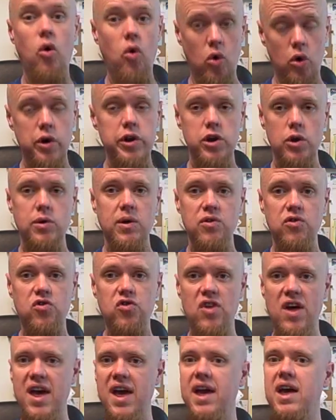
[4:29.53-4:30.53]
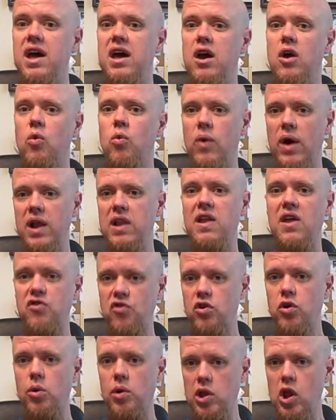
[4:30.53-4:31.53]
Or you can say, well, let's
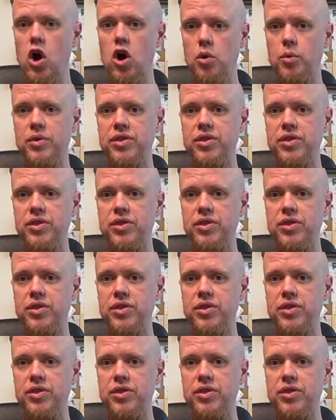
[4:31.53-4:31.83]
go along